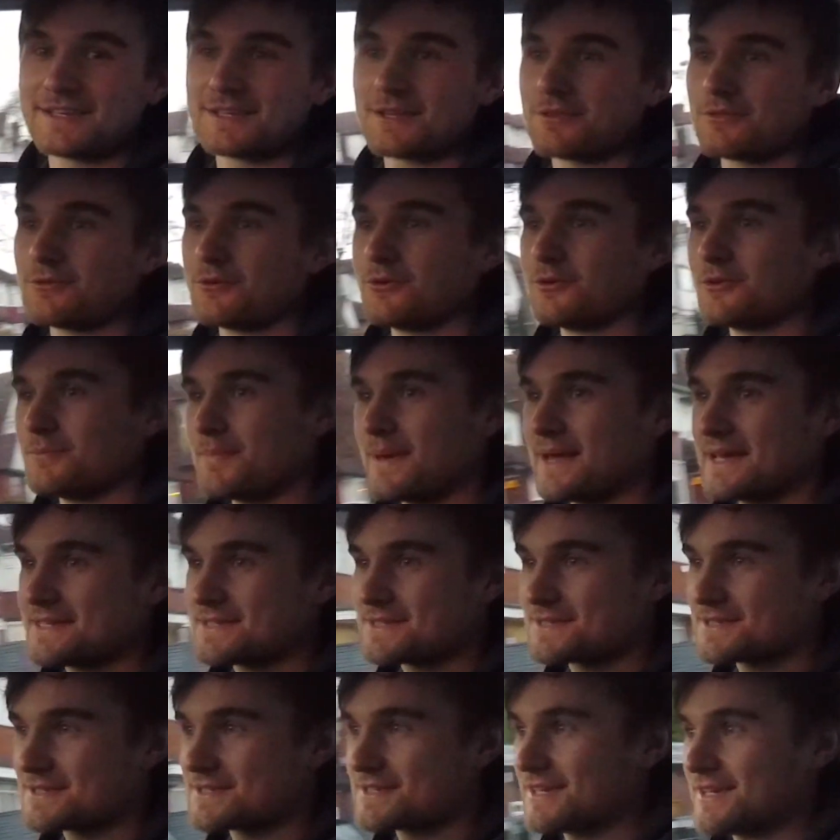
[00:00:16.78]
I thought the
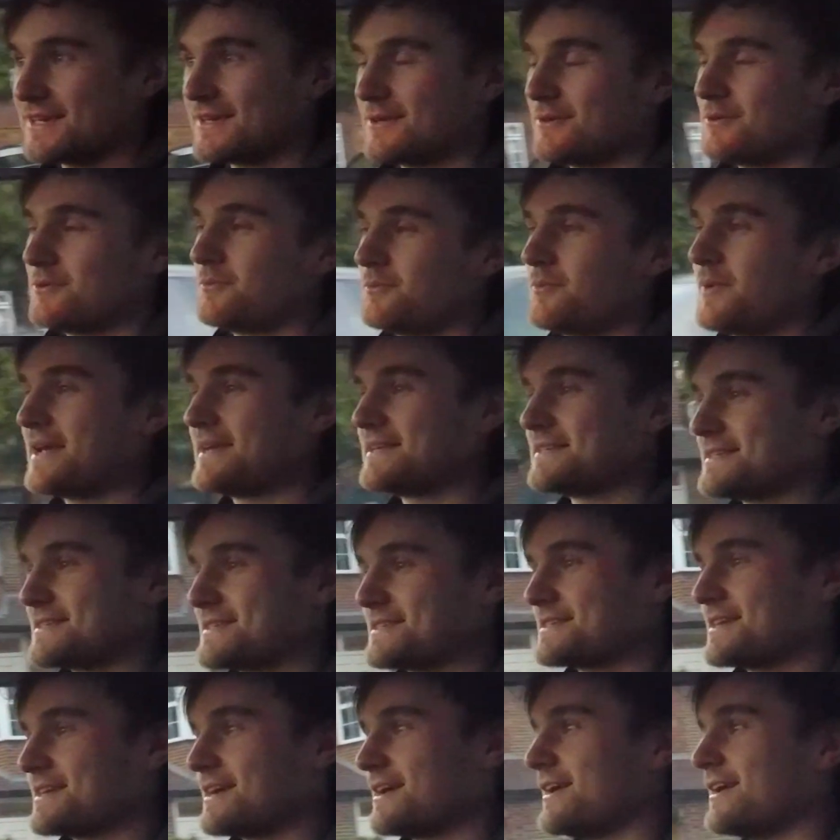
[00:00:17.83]
best way to
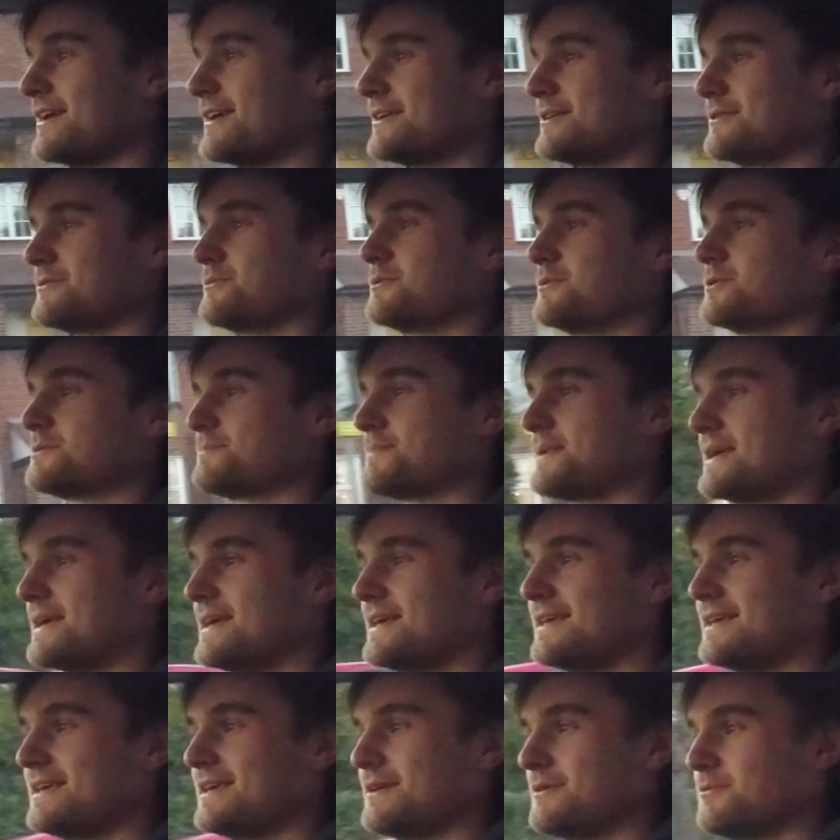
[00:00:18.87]
start would
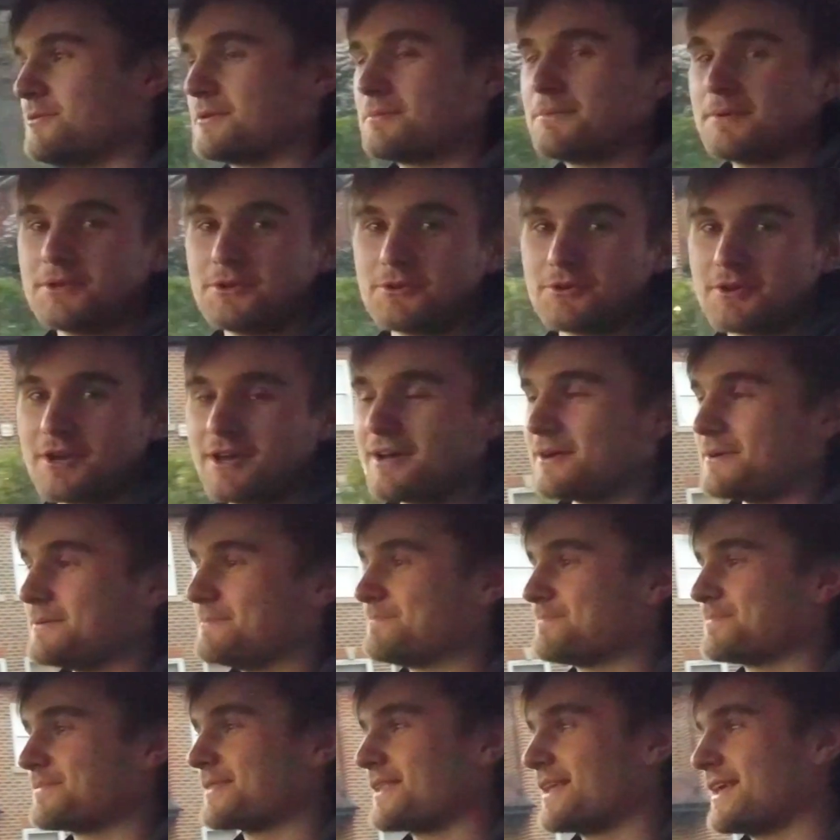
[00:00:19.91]
be with my new car,
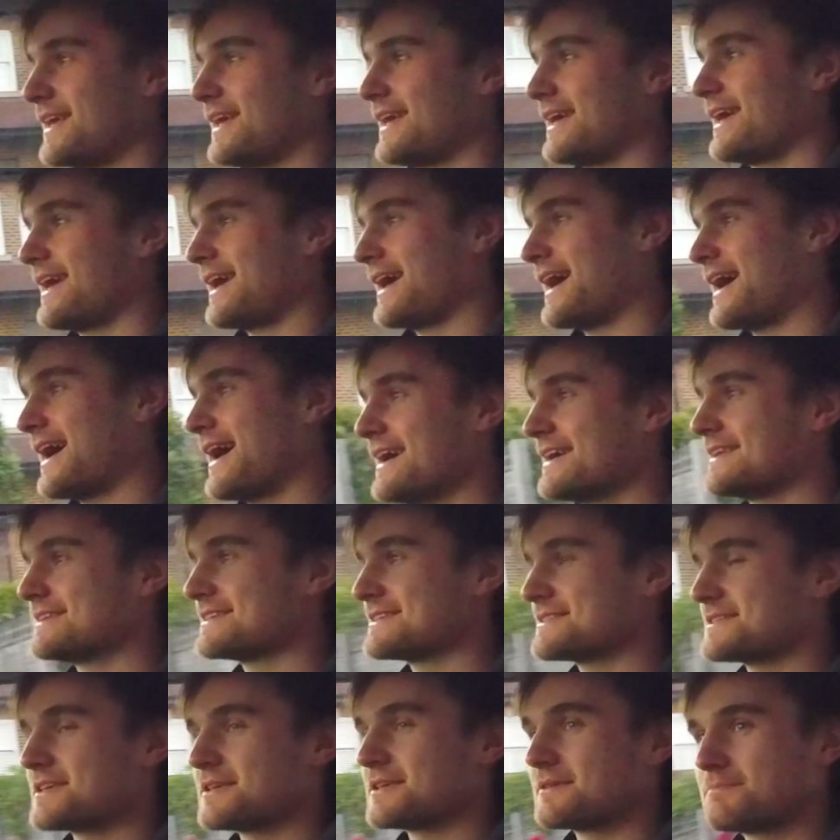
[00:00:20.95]
and
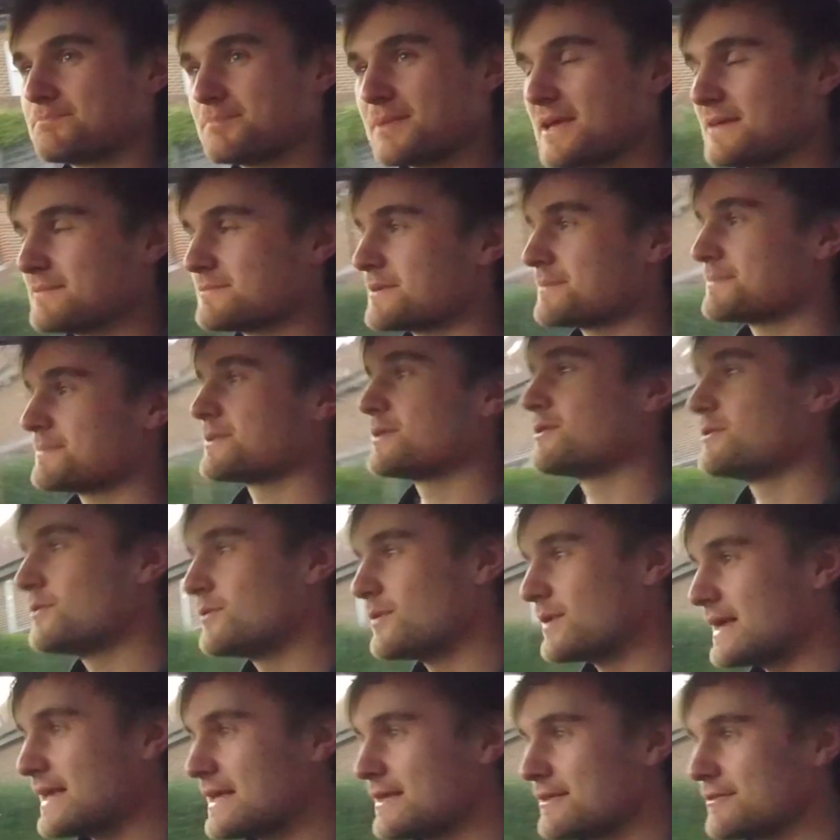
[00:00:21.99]
it's a
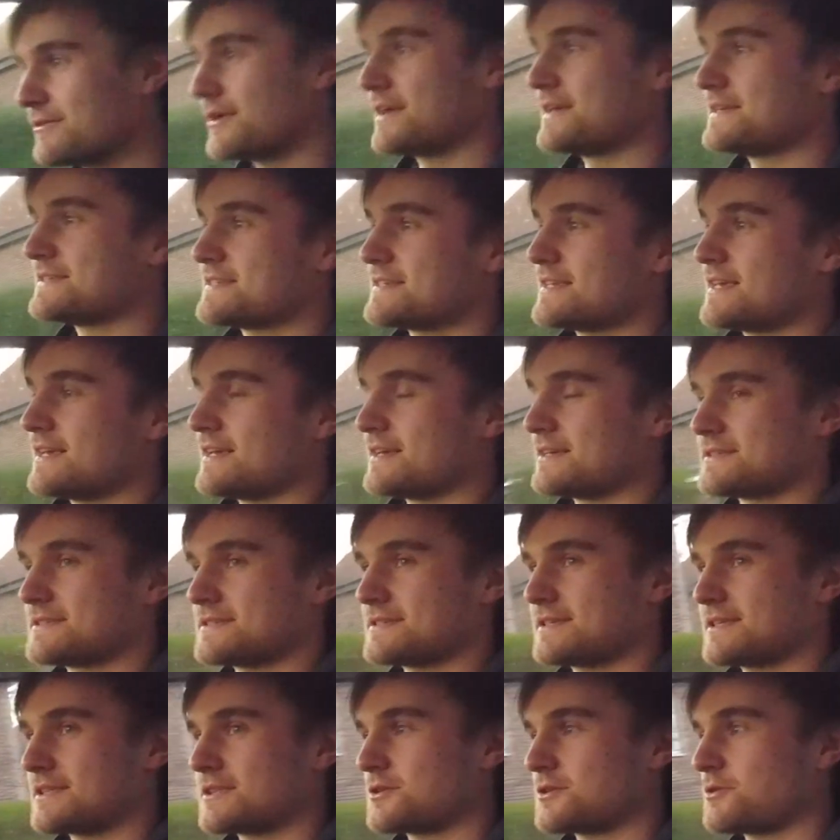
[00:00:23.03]
BMW
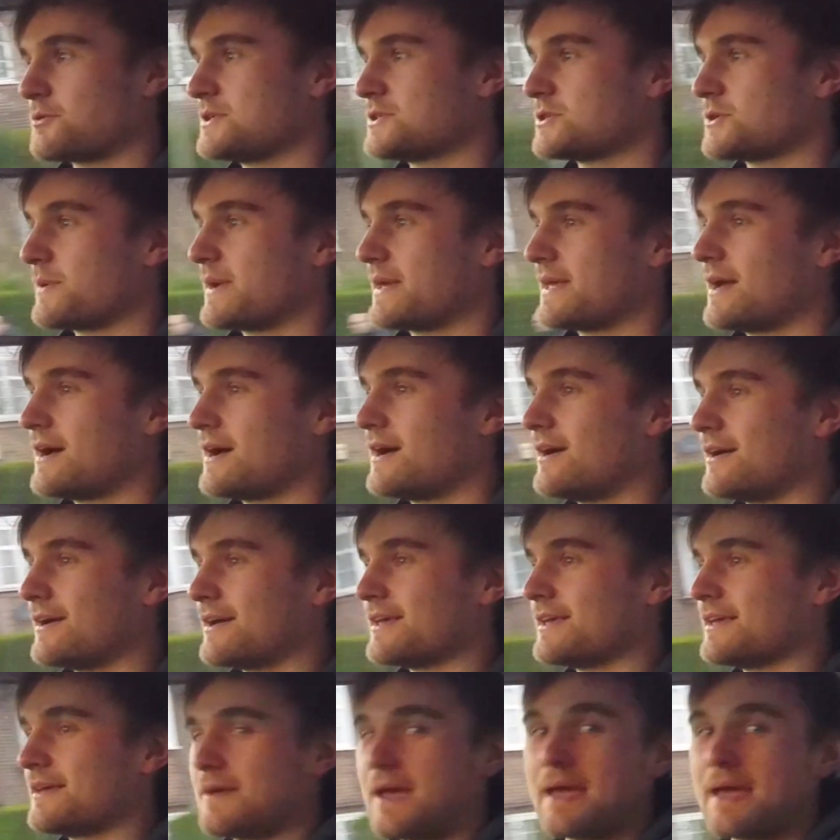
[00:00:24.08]
E36
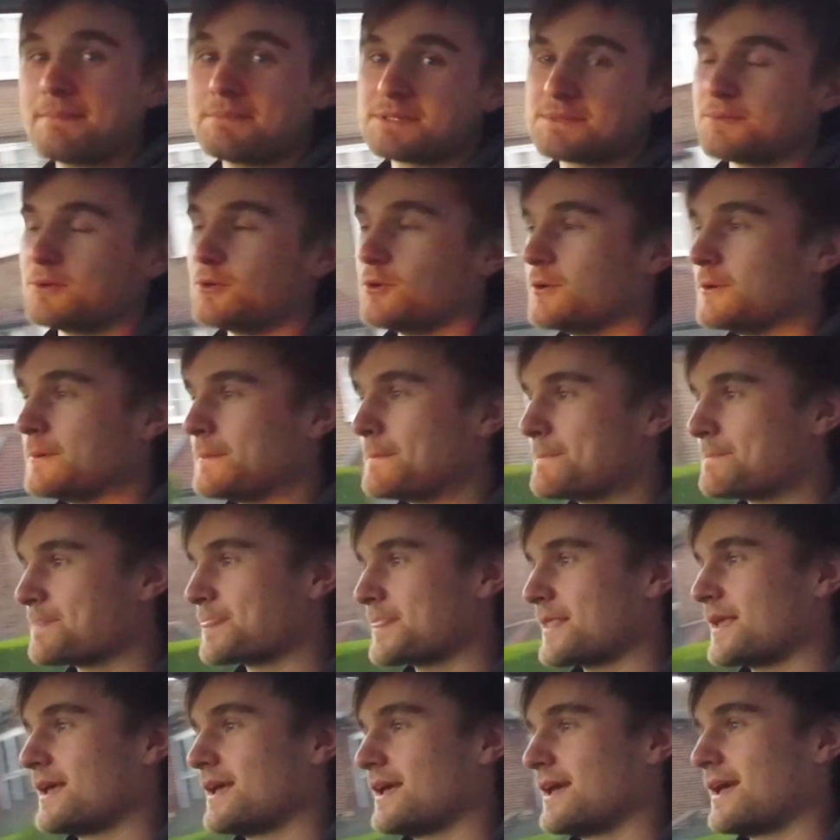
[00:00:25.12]
328i M Sport.
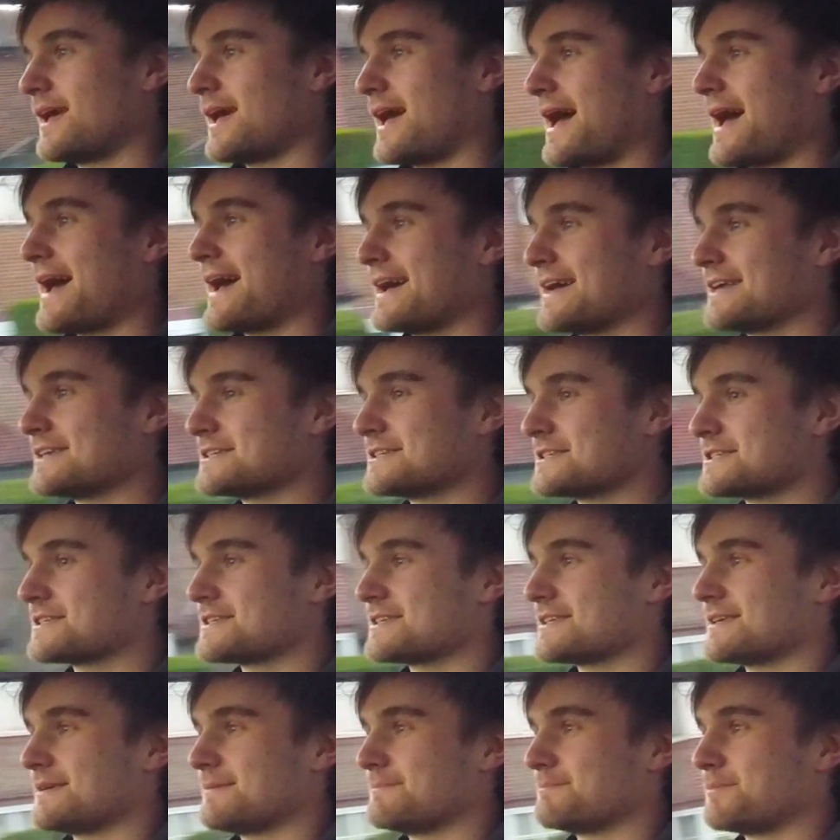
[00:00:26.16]

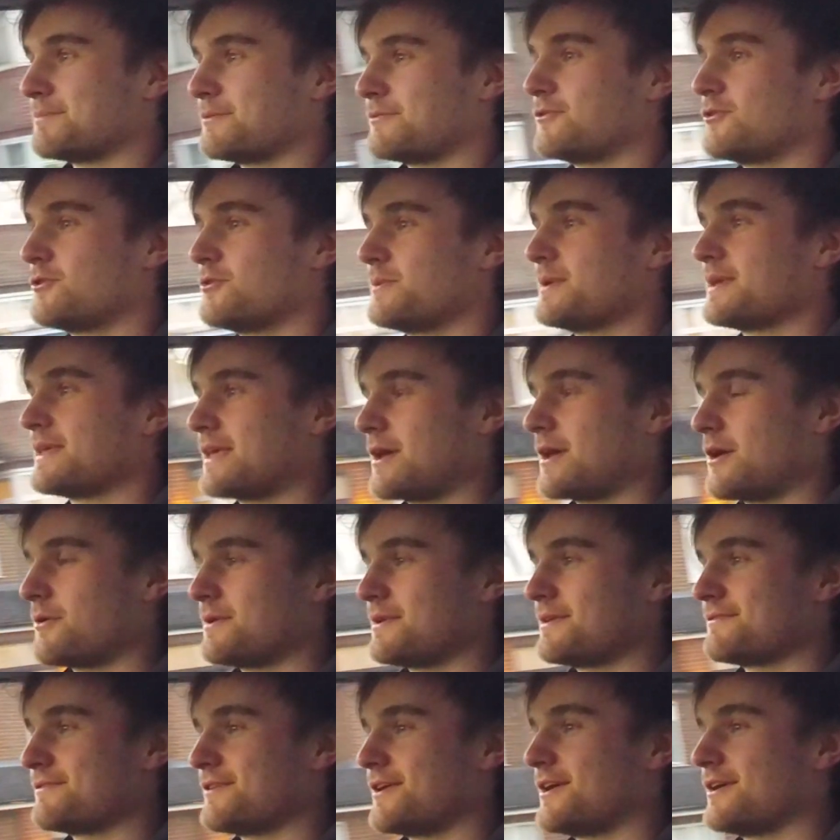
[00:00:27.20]
And before we go
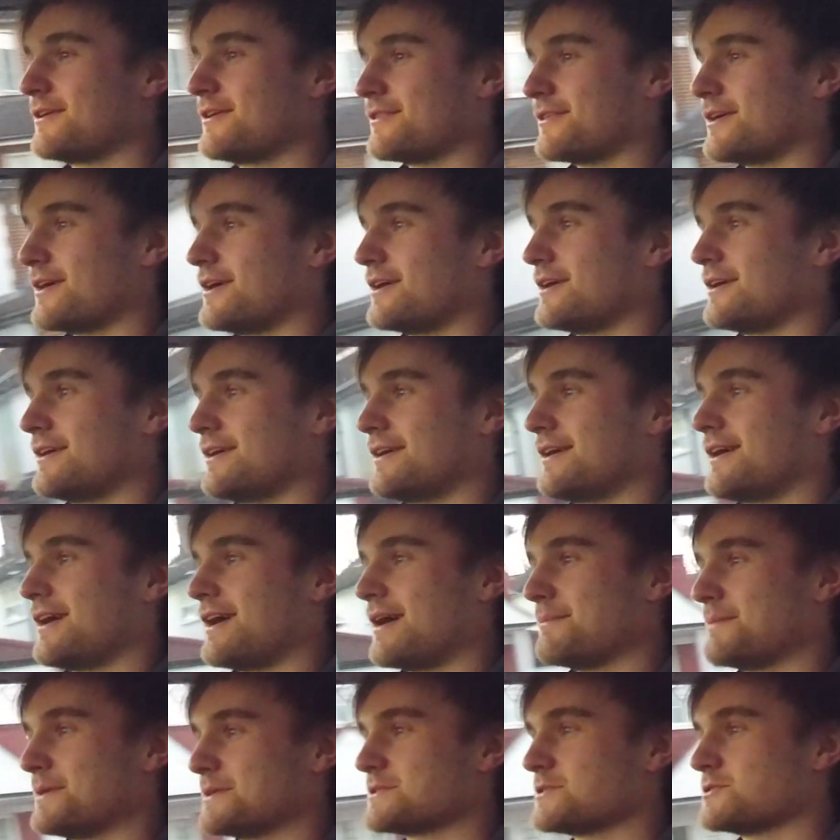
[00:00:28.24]
any further,
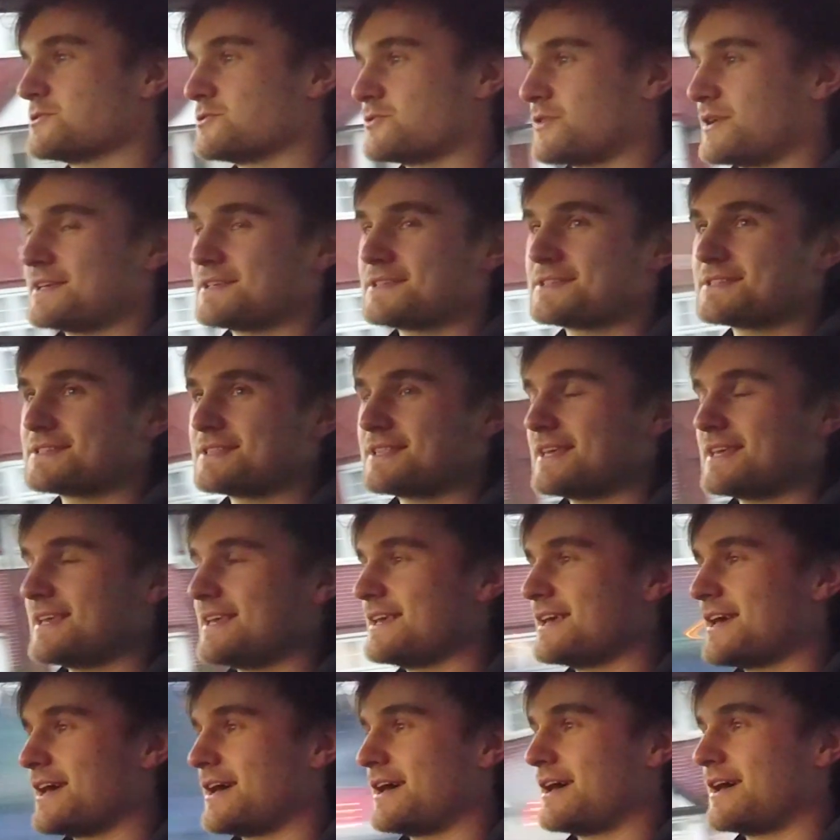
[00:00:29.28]
I must address
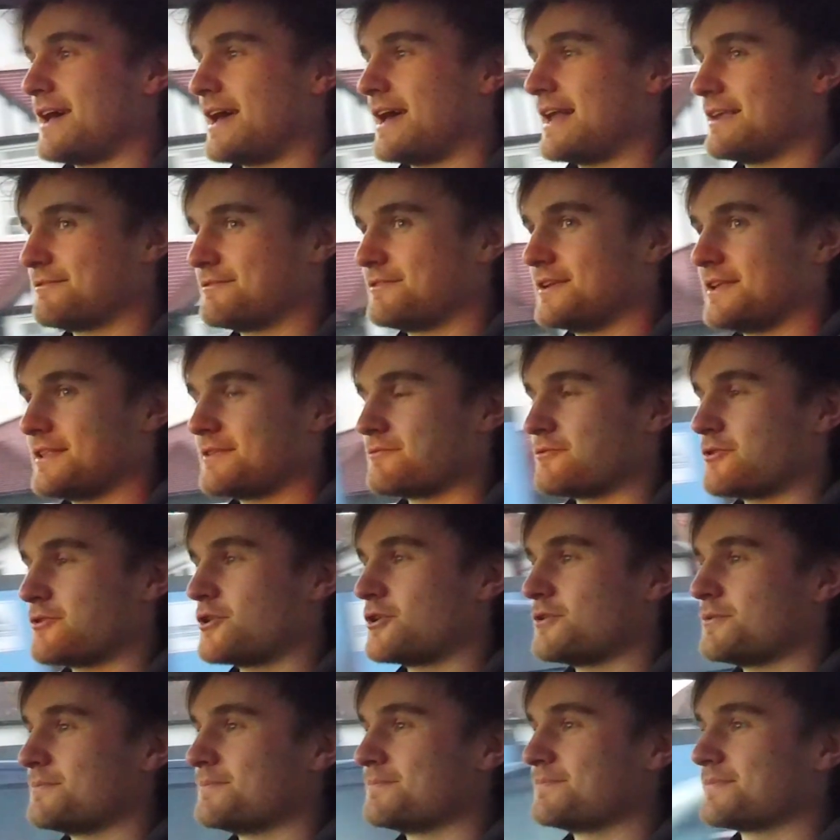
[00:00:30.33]
the elephant in the
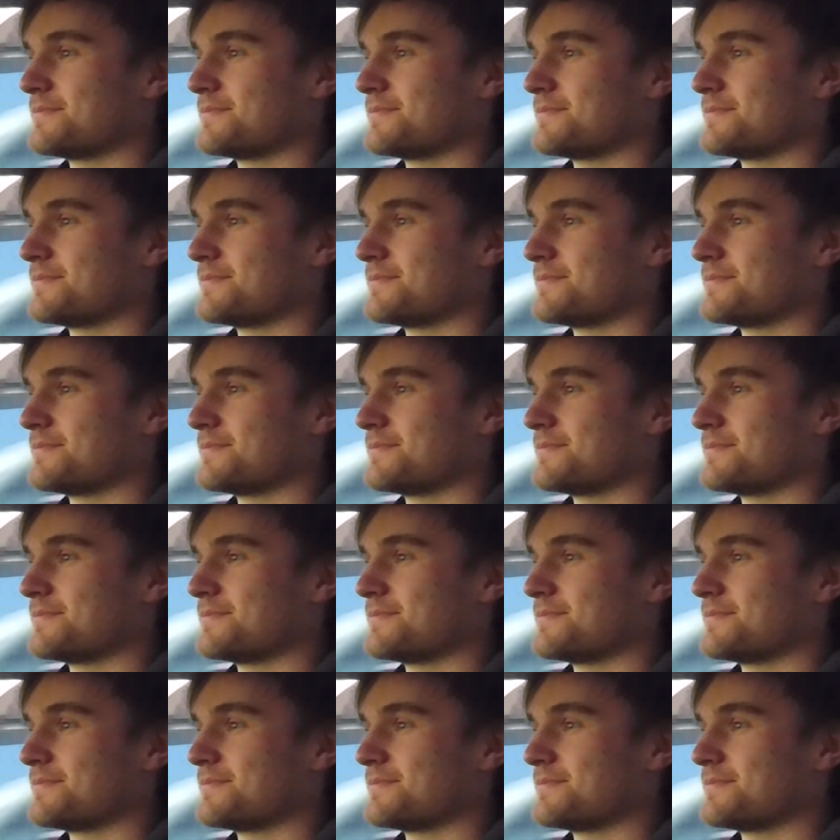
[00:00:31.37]
room